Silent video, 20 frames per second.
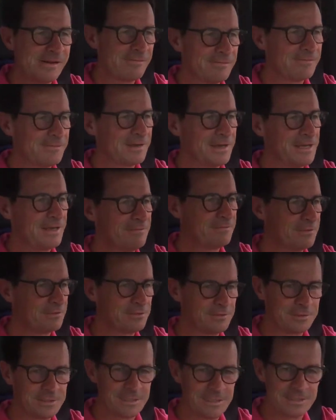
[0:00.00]

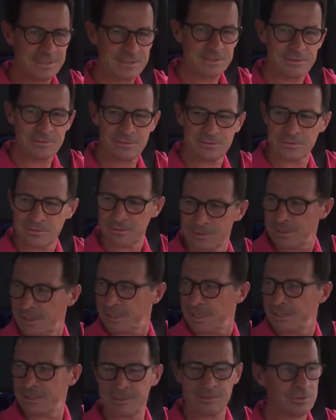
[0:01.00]
500 days in a row,
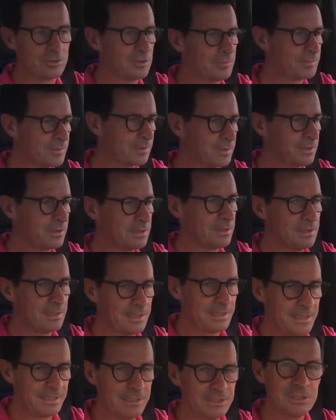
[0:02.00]
and hope you're all
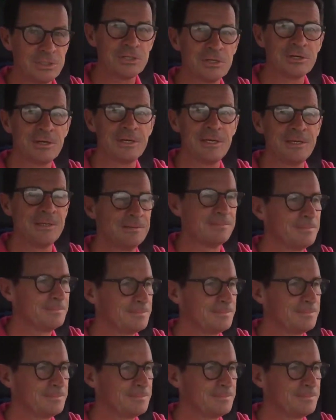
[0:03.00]
enjoying